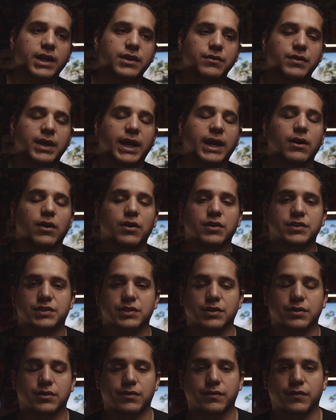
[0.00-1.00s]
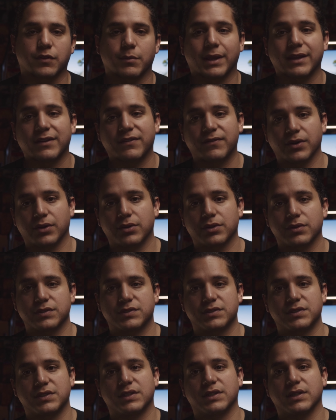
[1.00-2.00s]
do now also for my photos
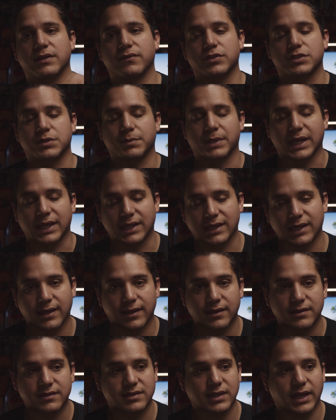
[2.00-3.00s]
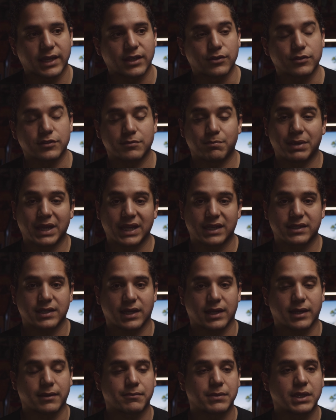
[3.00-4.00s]
to deliver to my clients, I use
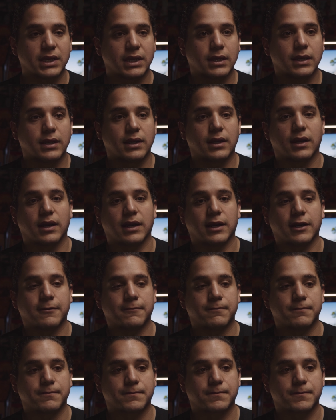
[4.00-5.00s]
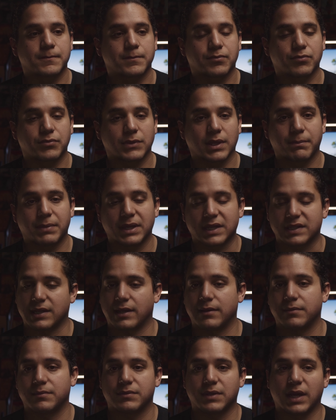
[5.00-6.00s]
PicTime.
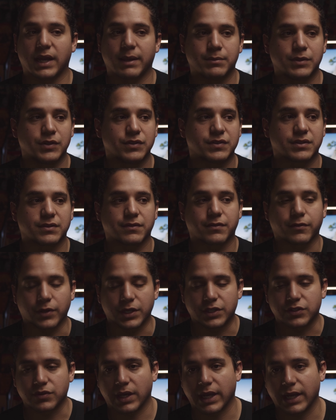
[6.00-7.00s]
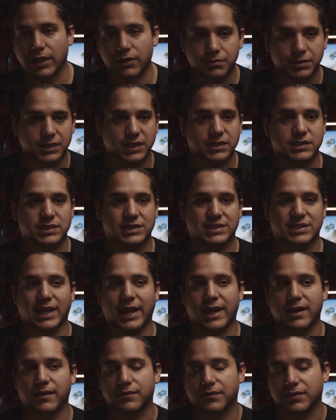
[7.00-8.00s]
PicTime, I'm using the free trial because
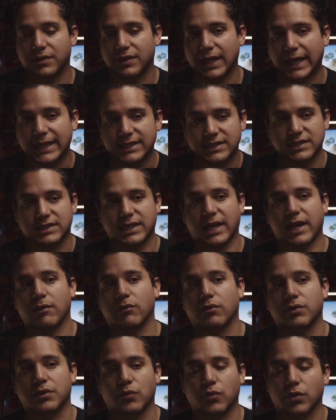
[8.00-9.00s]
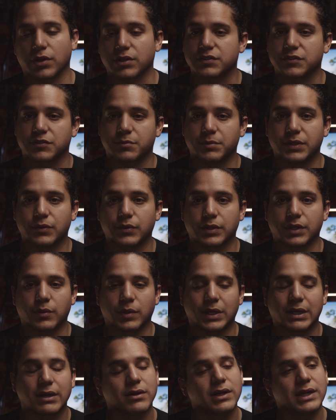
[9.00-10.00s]
that's just kind of what works for me really
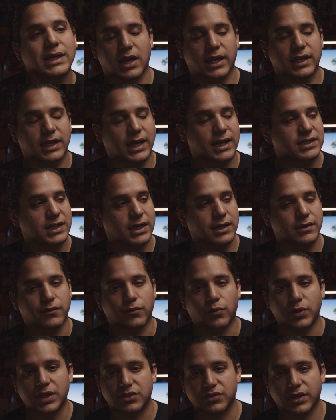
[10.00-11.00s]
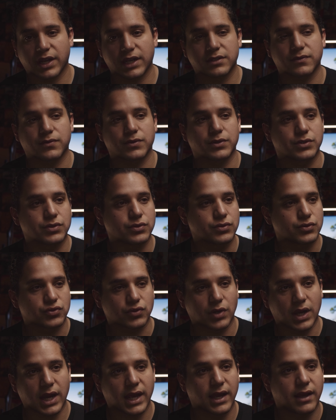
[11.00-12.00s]
well. I got tired of WeTransfer, Google
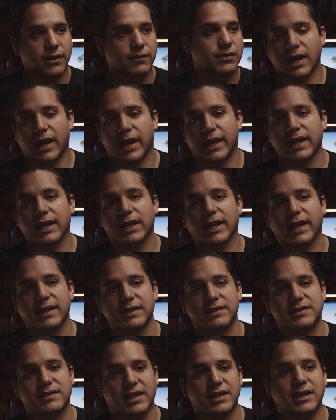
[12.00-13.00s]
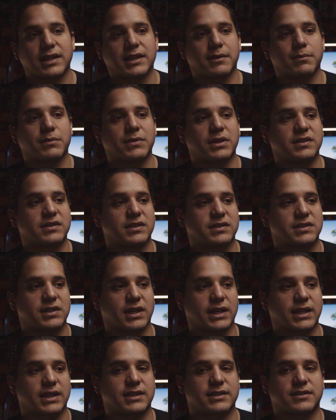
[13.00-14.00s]
Drive. I didn't like sending them just
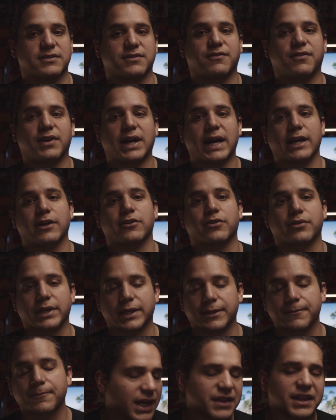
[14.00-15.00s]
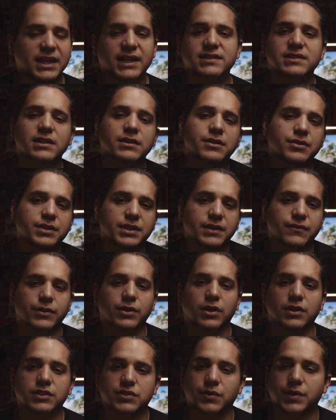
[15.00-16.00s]
like this file, right? I think it's a little different
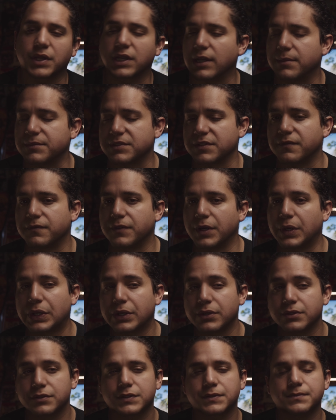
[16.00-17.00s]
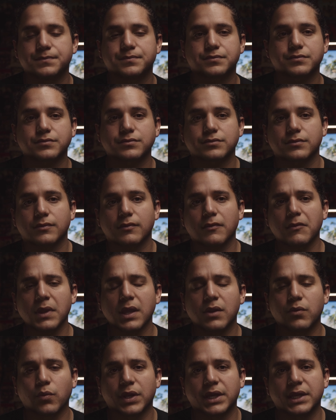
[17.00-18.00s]
also when it comes to photos,
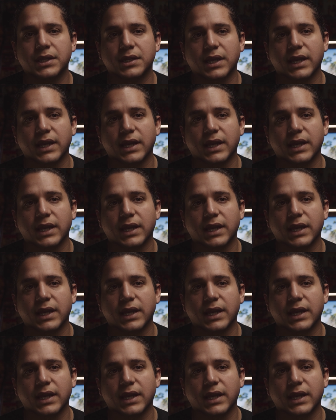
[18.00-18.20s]
when